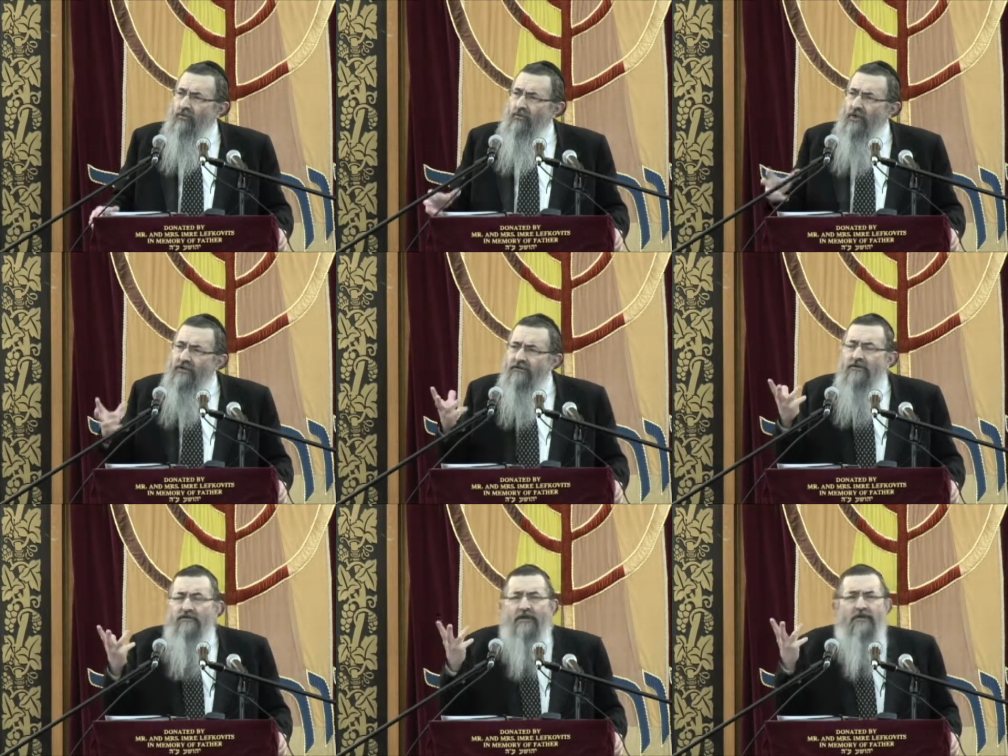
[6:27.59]
What is the
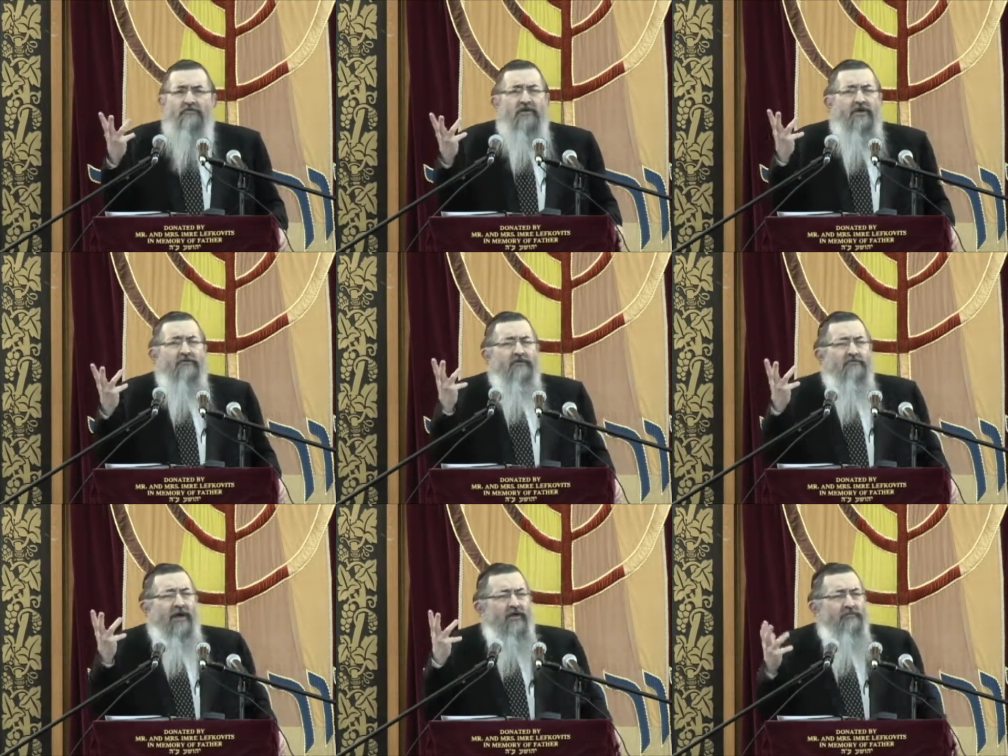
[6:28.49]
significance of
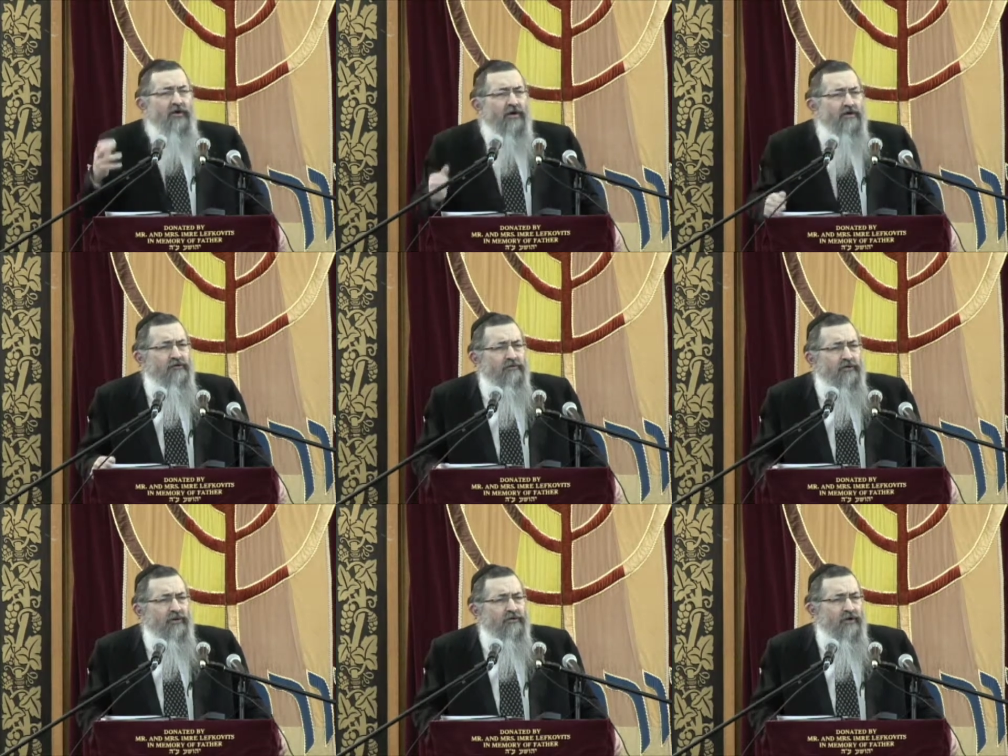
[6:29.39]
Mea Brachos
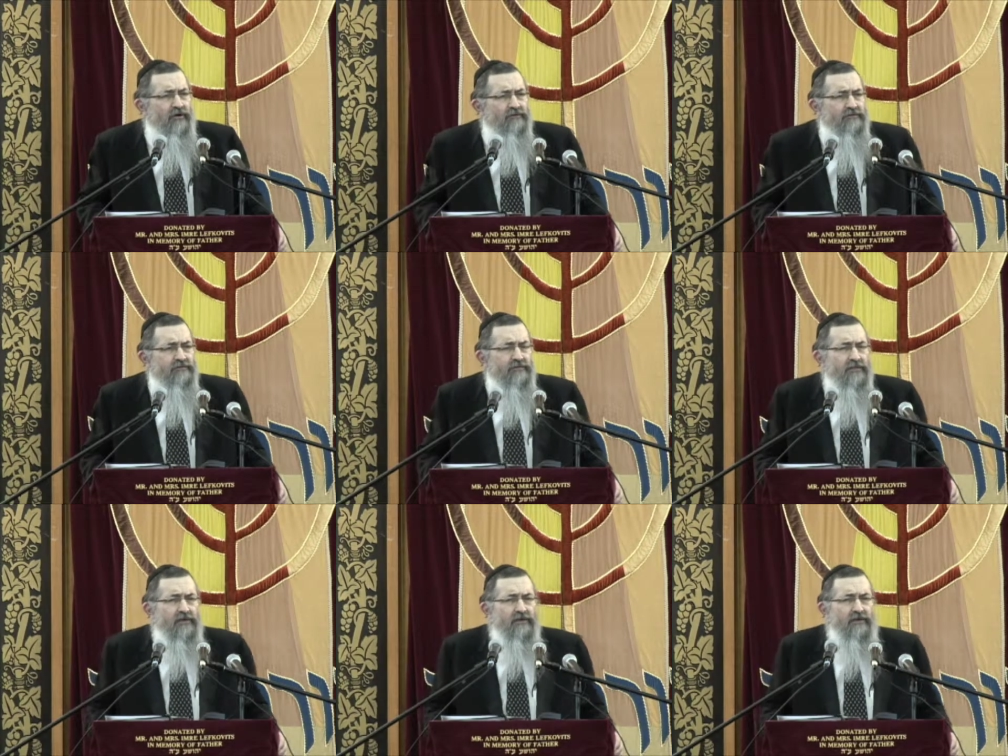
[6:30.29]
B'chol Yom?
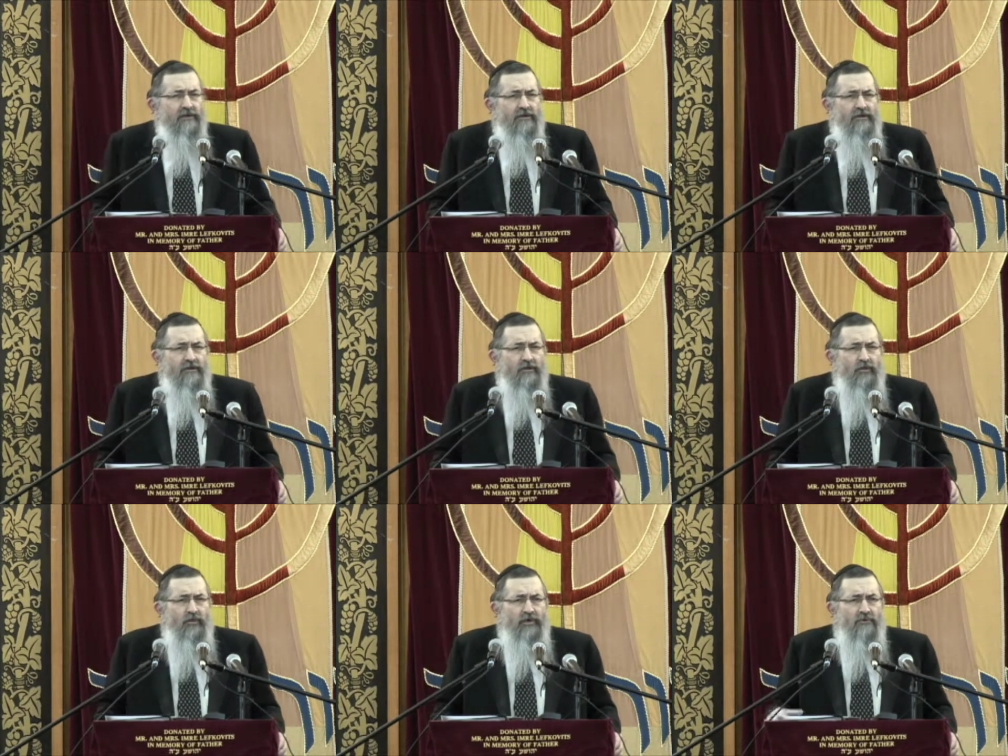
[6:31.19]

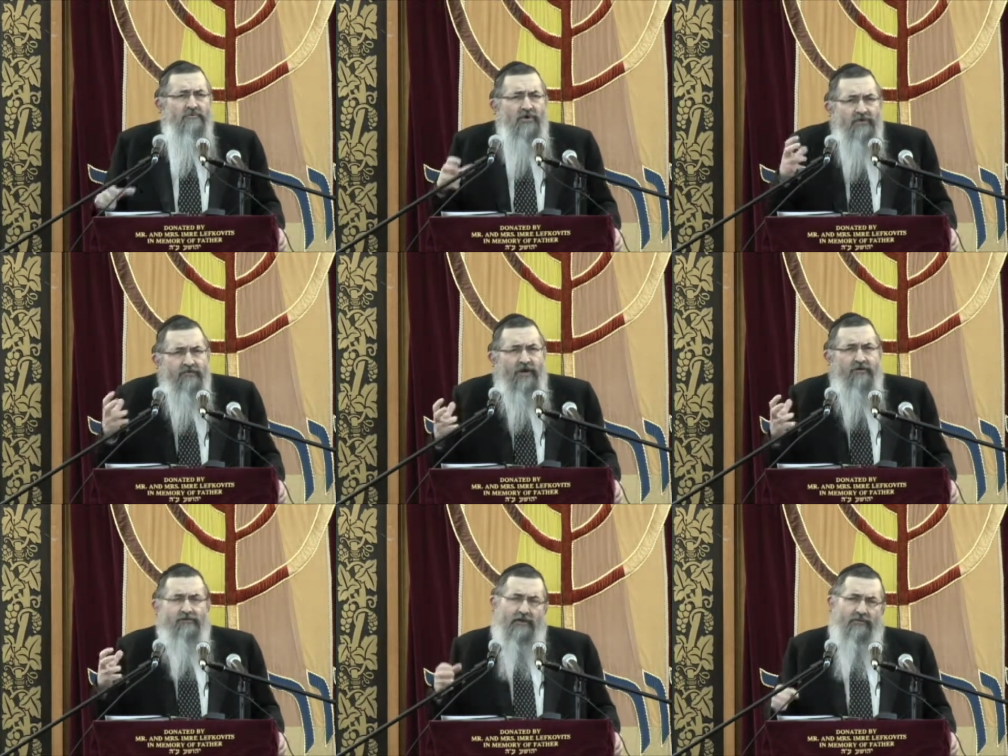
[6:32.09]
We immerse
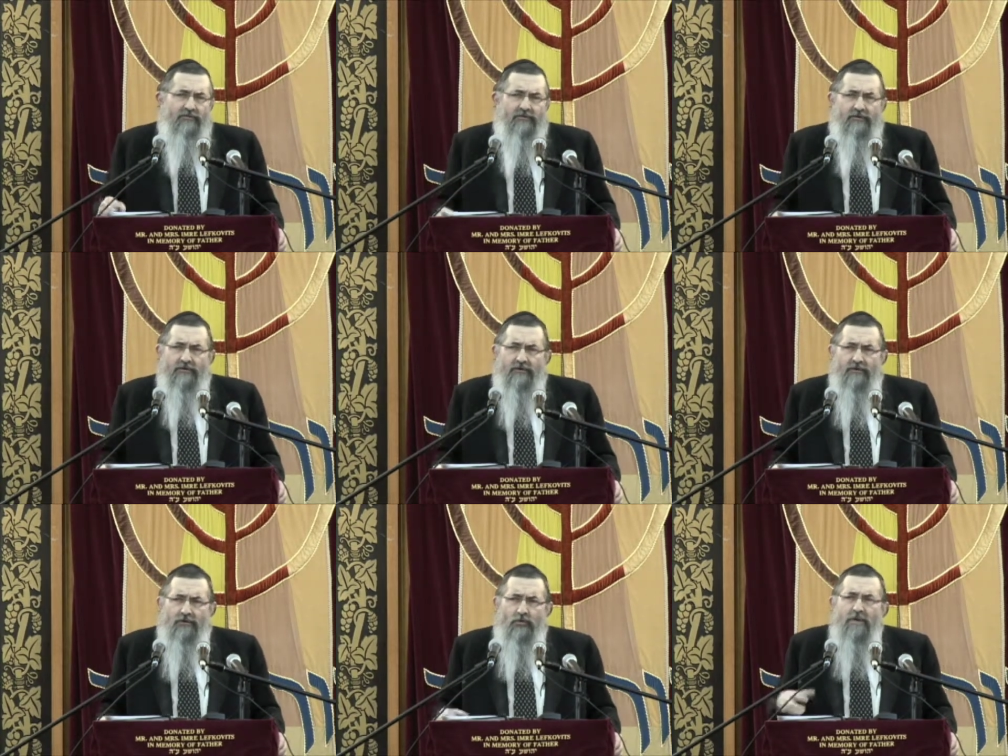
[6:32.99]
ourselves,
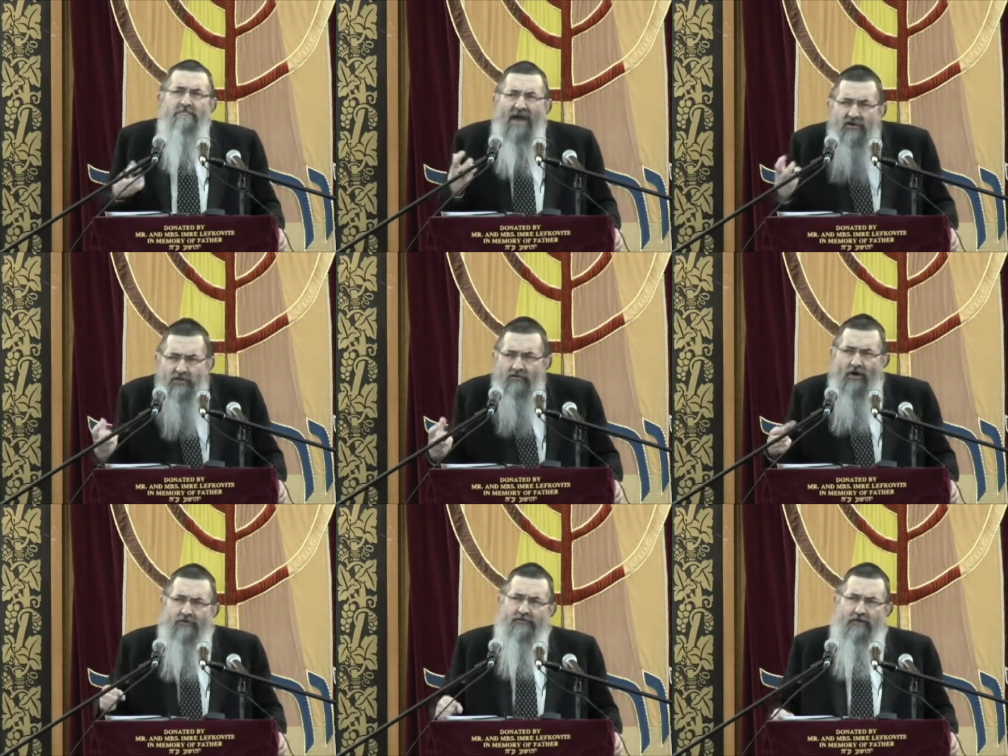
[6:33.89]
we measure
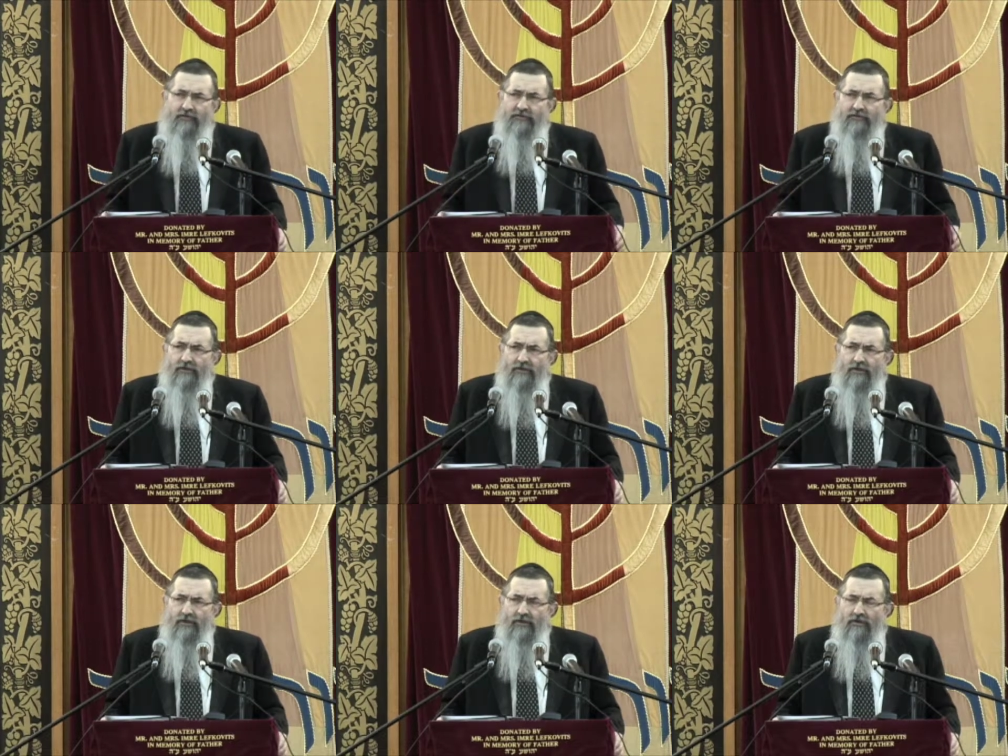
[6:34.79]
ourselves,
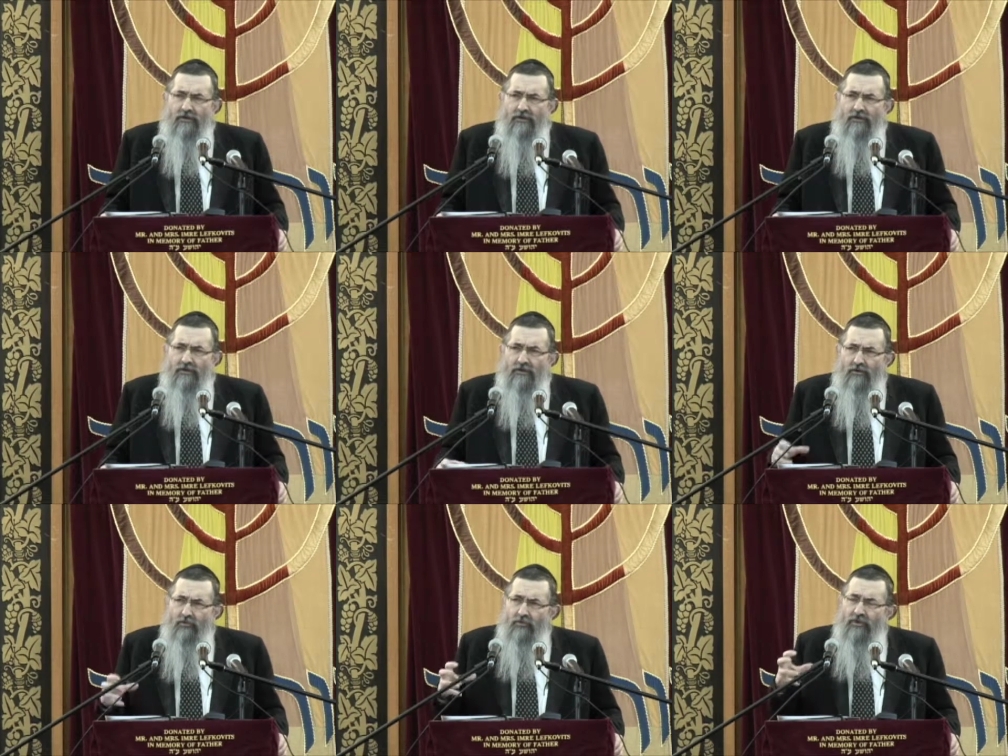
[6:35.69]

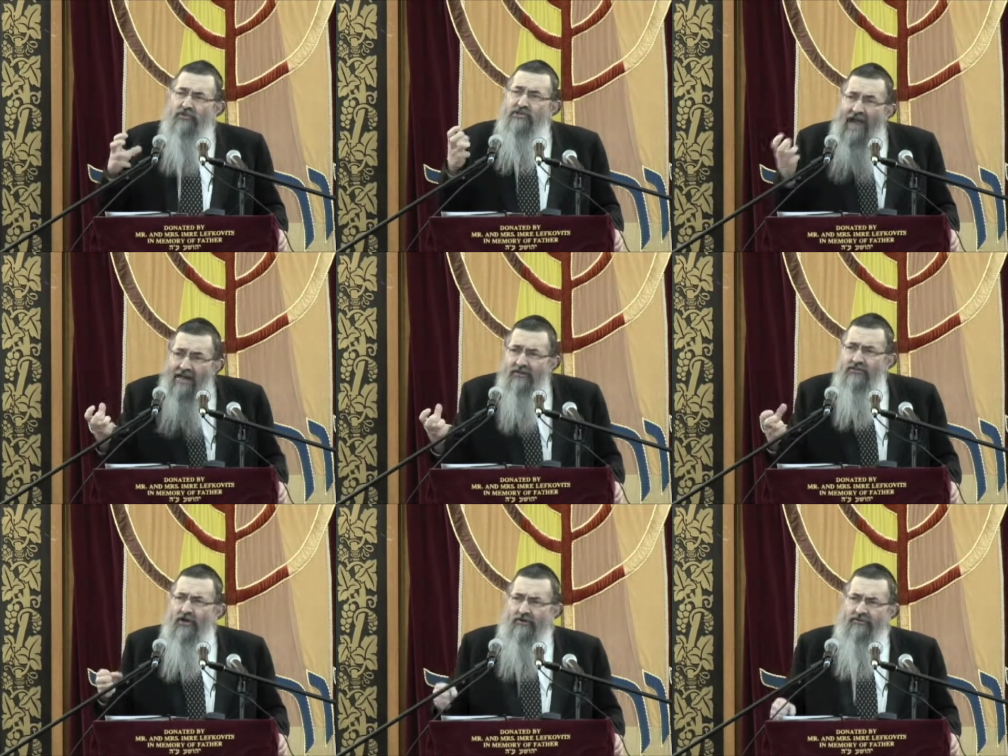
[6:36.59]
we
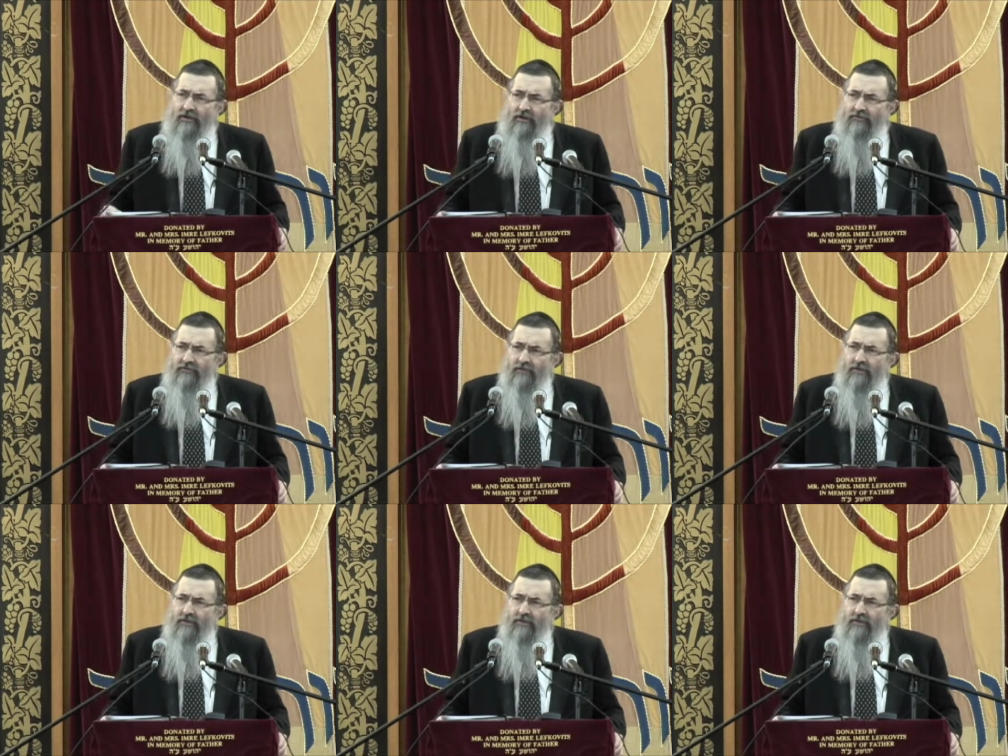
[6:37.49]
challenge ourselves